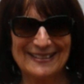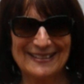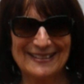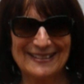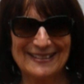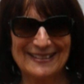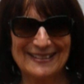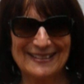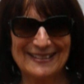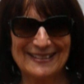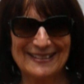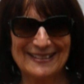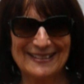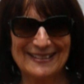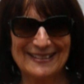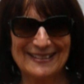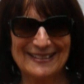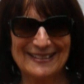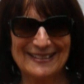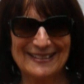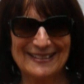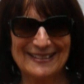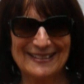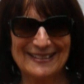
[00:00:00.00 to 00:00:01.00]

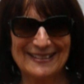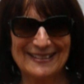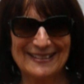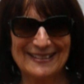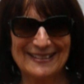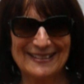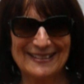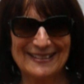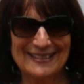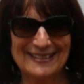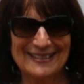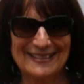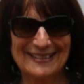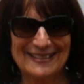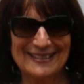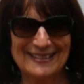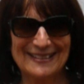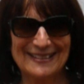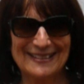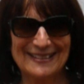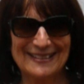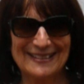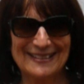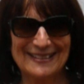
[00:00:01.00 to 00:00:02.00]

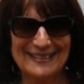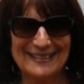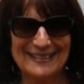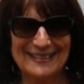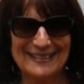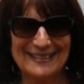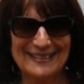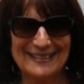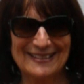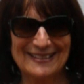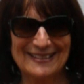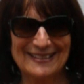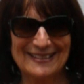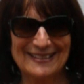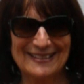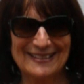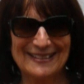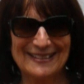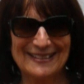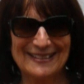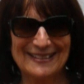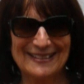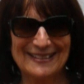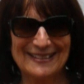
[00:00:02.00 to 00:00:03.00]

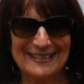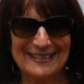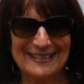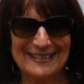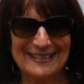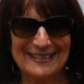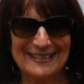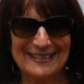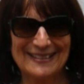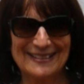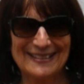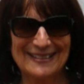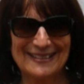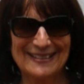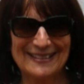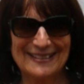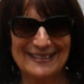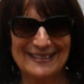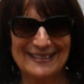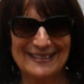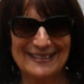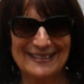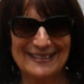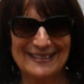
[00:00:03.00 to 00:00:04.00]

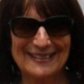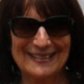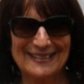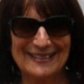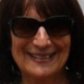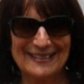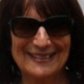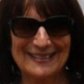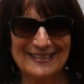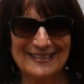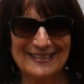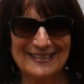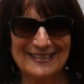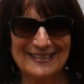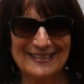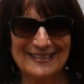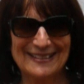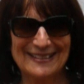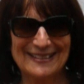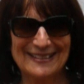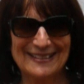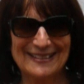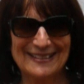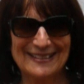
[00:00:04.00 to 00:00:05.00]

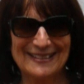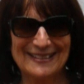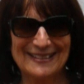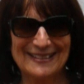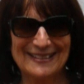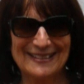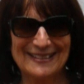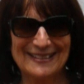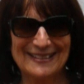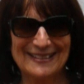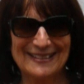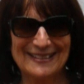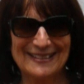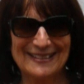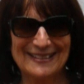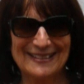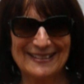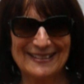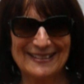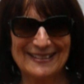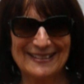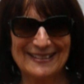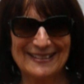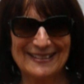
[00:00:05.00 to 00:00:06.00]

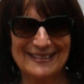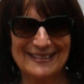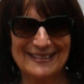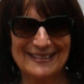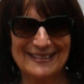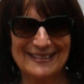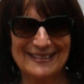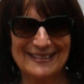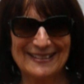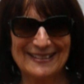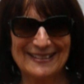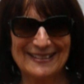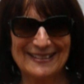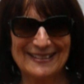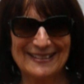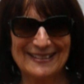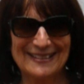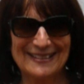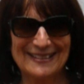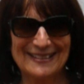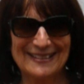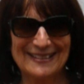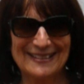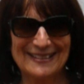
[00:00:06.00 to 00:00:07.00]

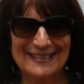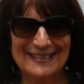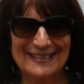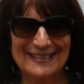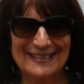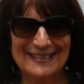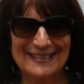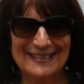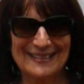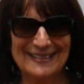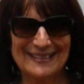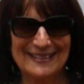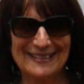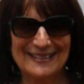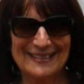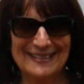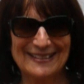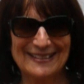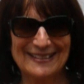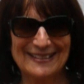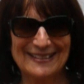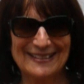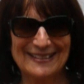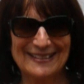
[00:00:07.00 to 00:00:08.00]
(no lip movement)